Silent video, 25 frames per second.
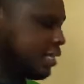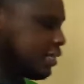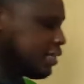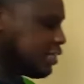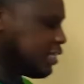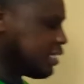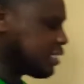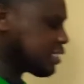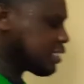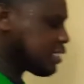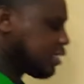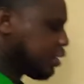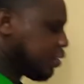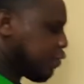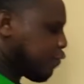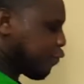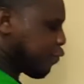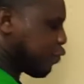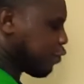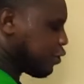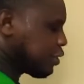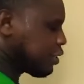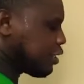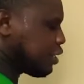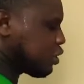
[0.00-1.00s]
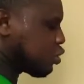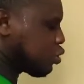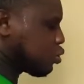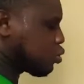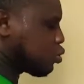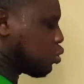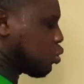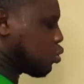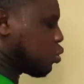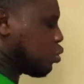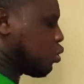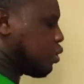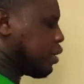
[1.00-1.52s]
This force is the
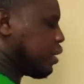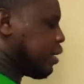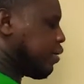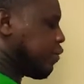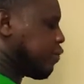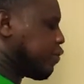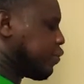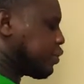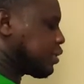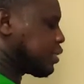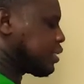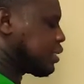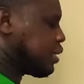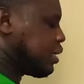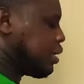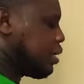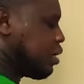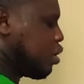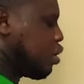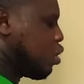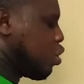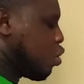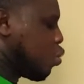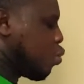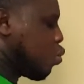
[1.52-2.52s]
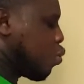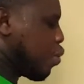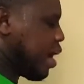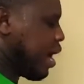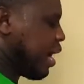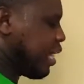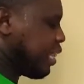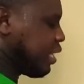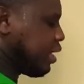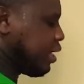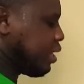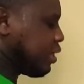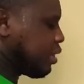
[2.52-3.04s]
so-called effort,
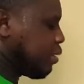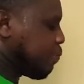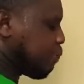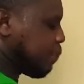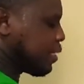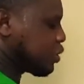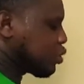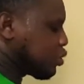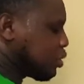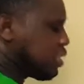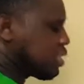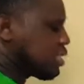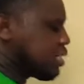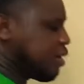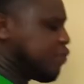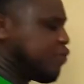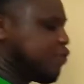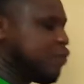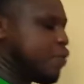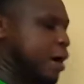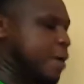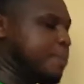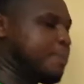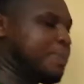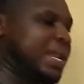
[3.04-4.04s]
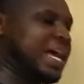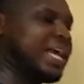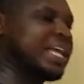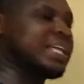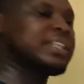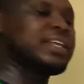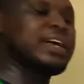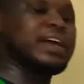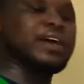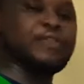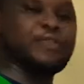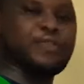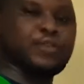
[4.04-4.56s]
where the person is applying
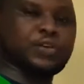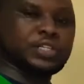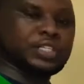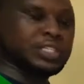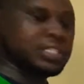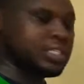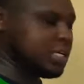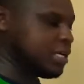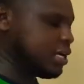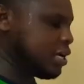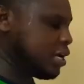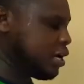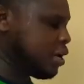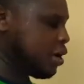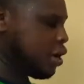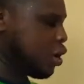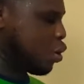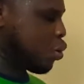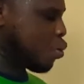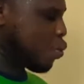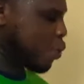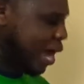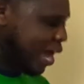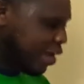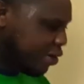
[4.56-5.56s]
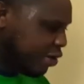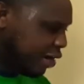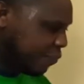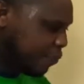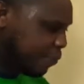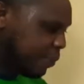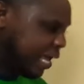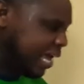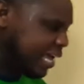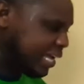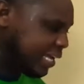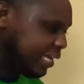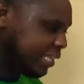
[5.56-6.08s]
the effort. Where you're
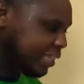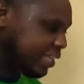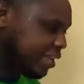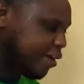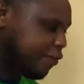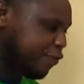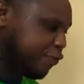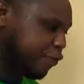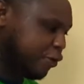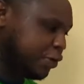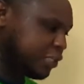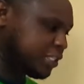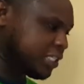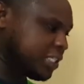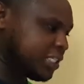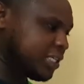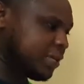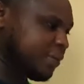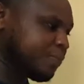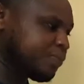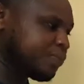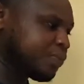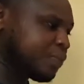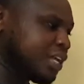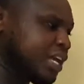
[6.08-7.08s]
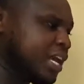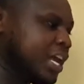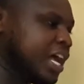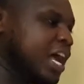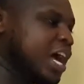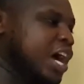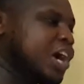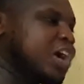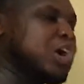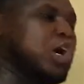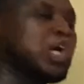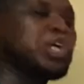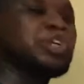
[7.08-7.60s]
applying the effort,
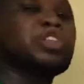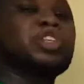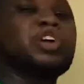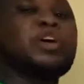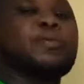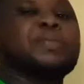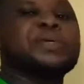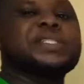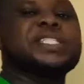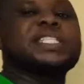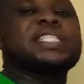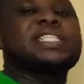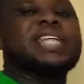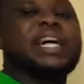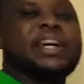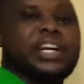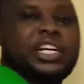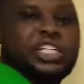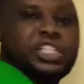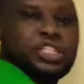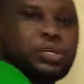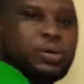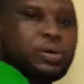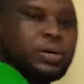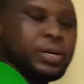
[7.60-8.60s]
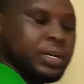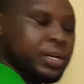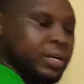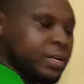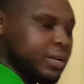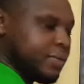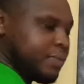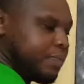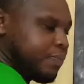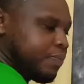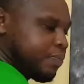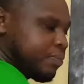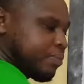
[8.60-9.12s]
go to the opposite direction.
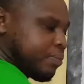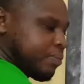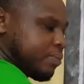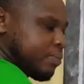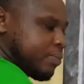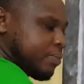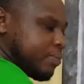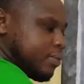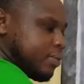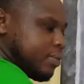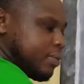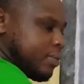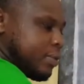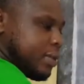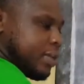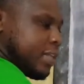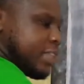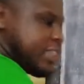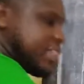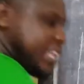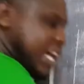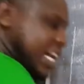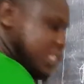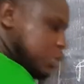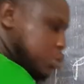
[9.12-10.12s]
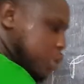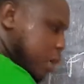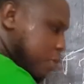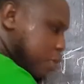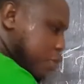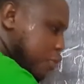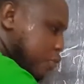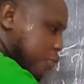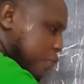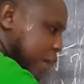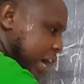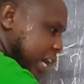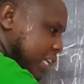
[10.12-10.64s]
That's where
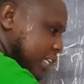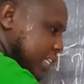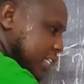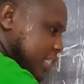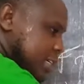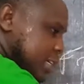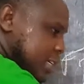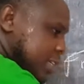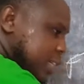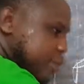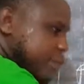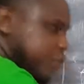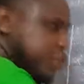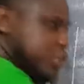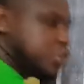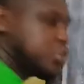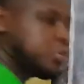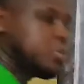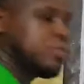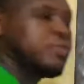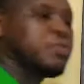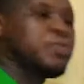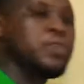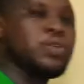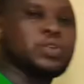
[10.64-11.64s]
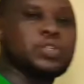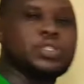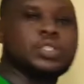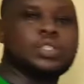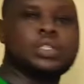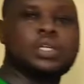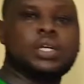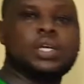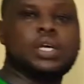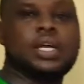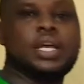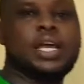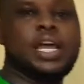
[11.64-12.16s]
you find the friction force.
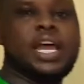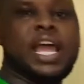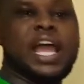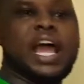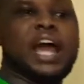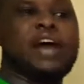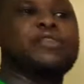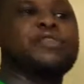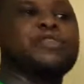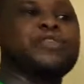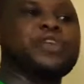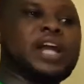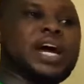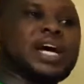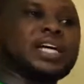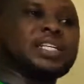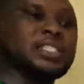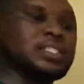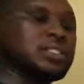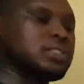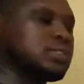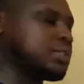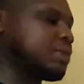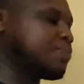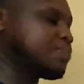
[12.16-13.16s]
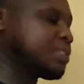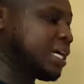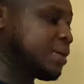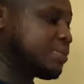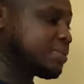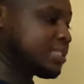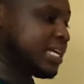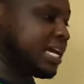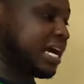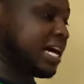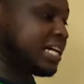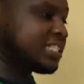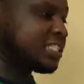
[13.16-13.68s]
And for us, sometimes
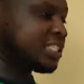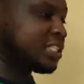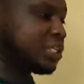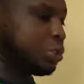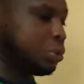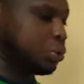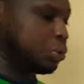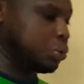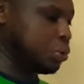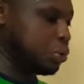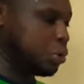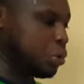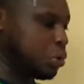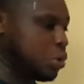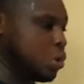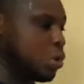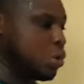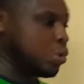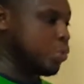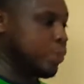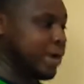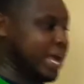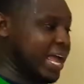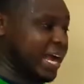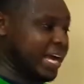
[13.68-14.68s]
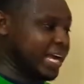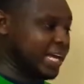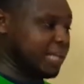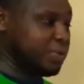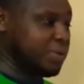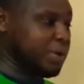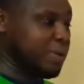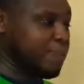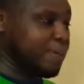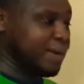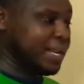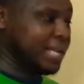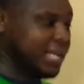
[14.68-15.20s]
they ask you, where can
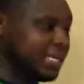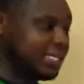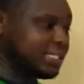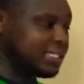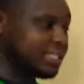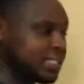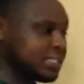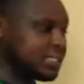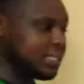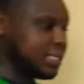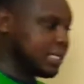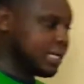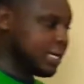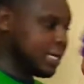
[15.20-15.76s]
we place